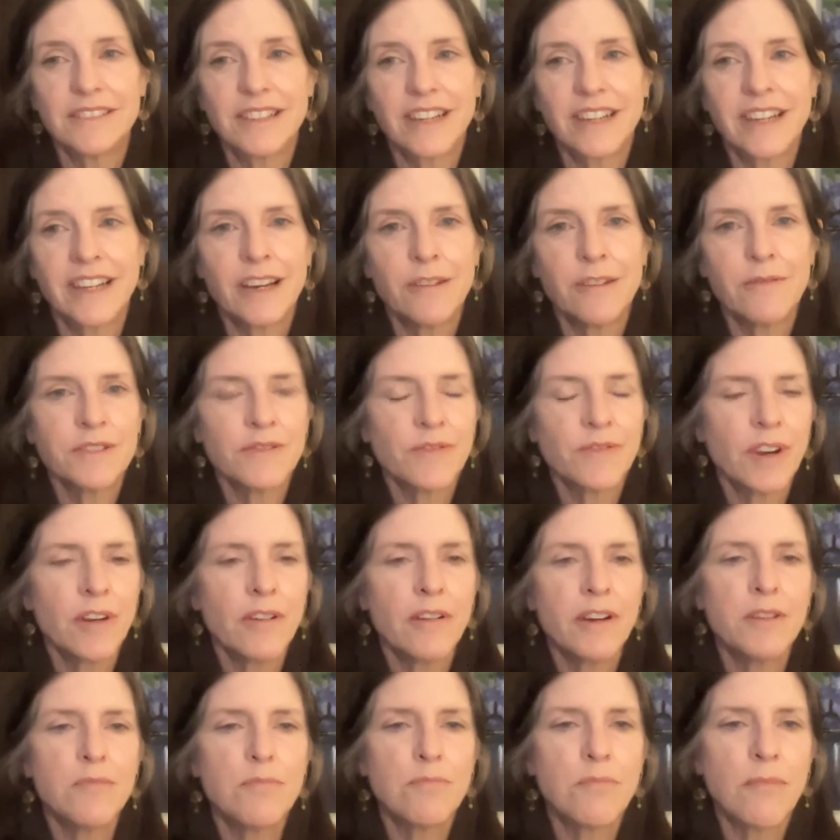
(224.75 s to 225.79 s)
and I was
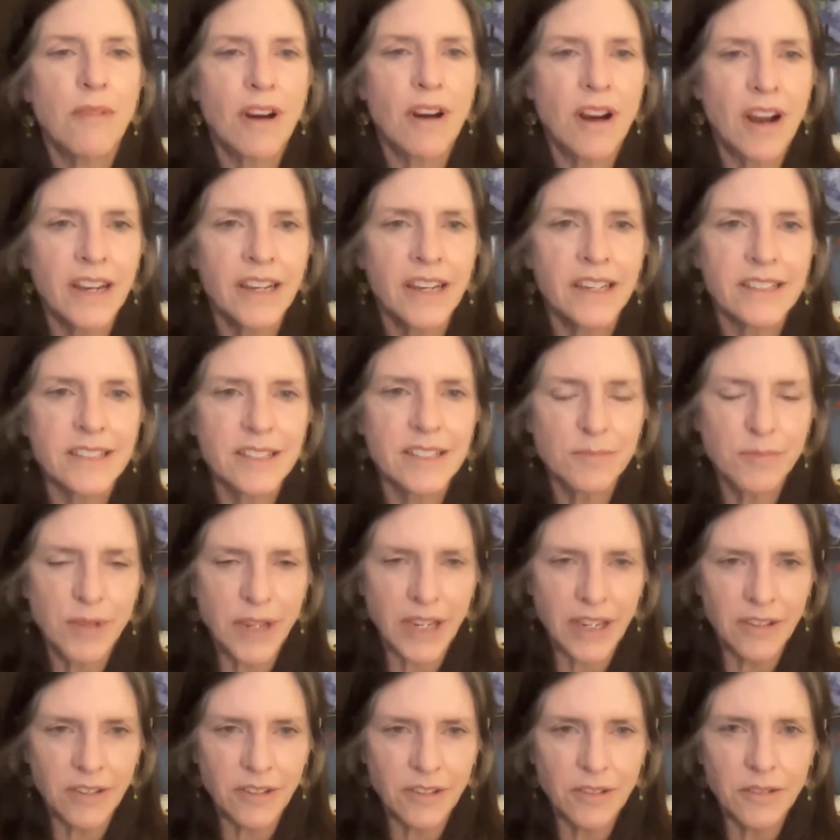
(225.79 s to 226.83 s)
very honest
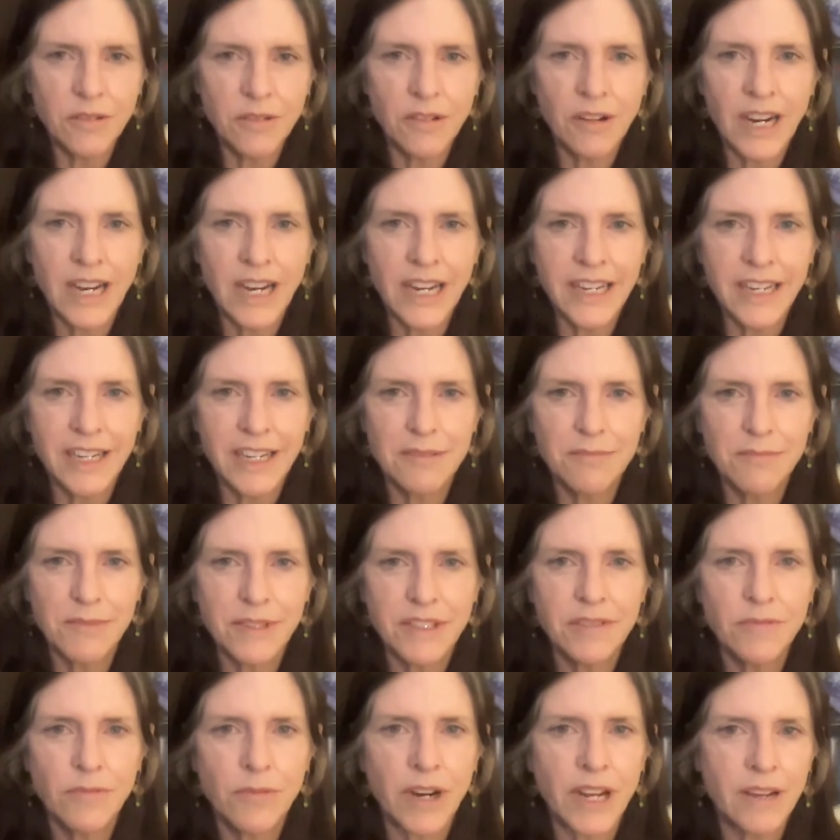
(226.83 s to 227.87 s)
about who I am
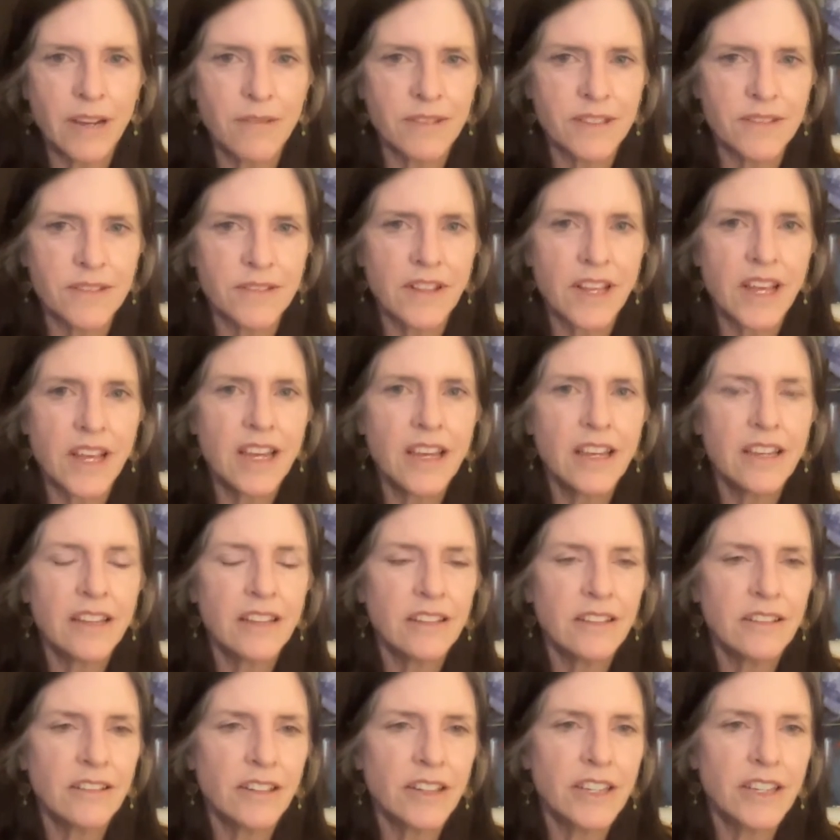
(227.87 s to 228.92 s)
and what I was
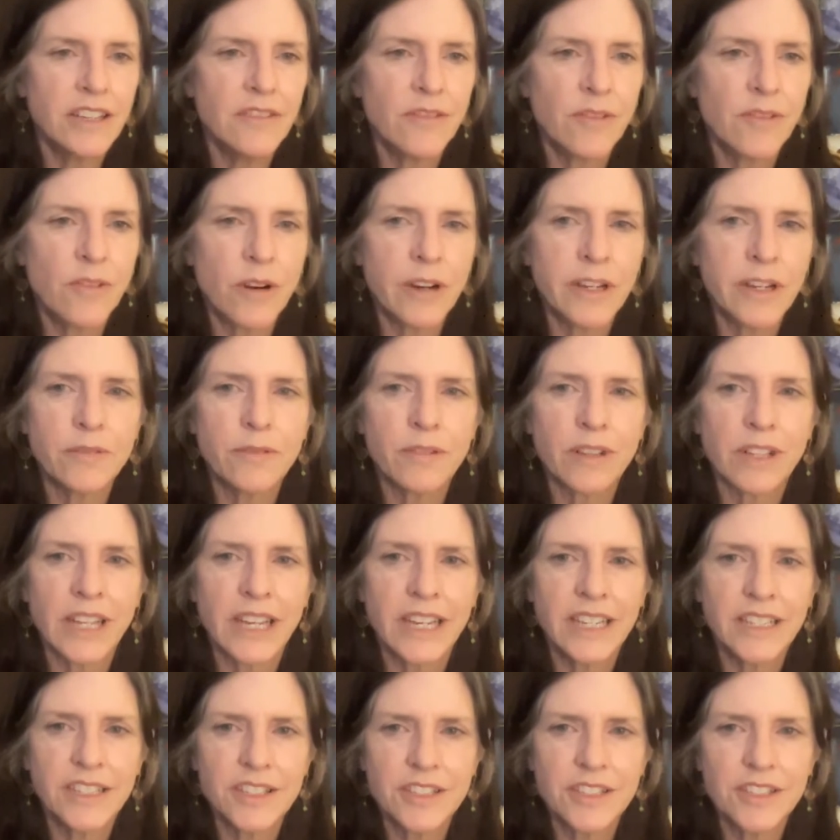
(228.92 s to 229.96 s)
looking for in a
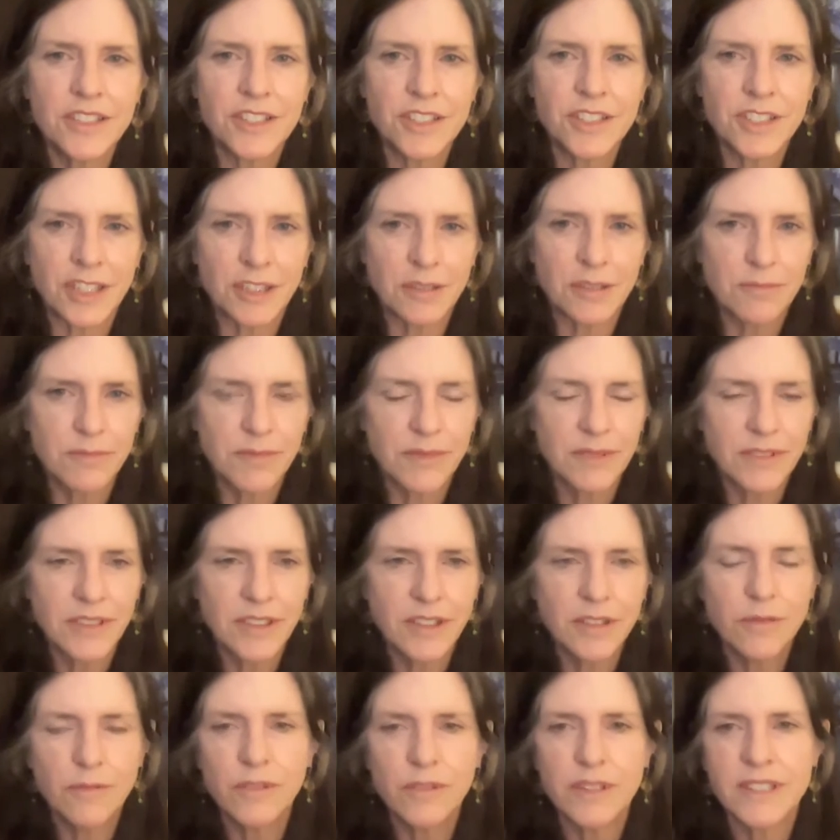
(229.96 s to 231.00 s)
relationship
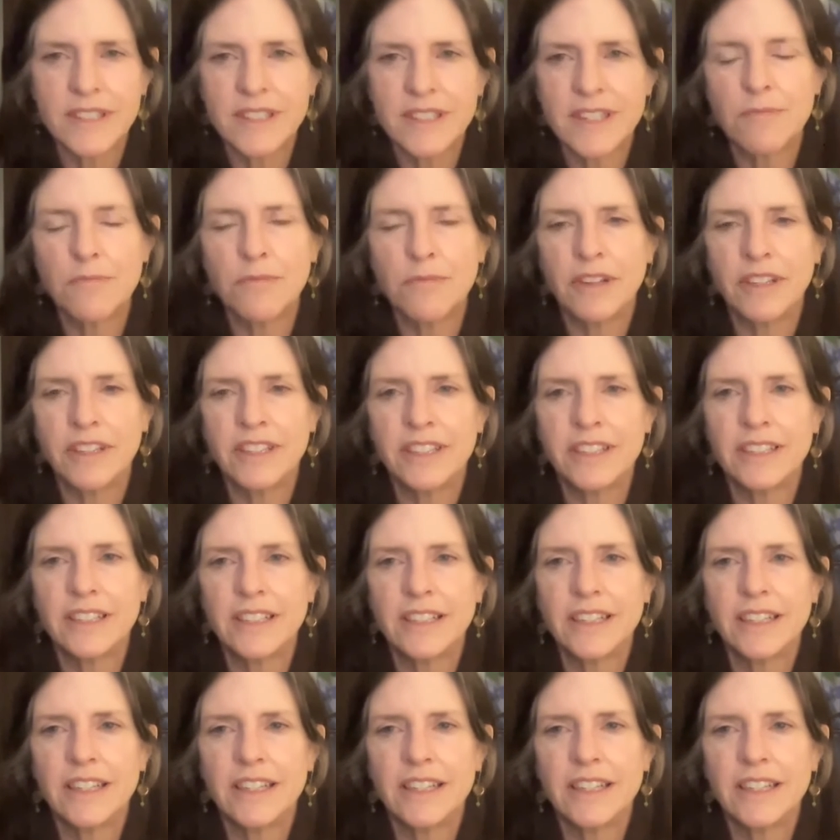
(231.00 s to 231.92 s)
with someone.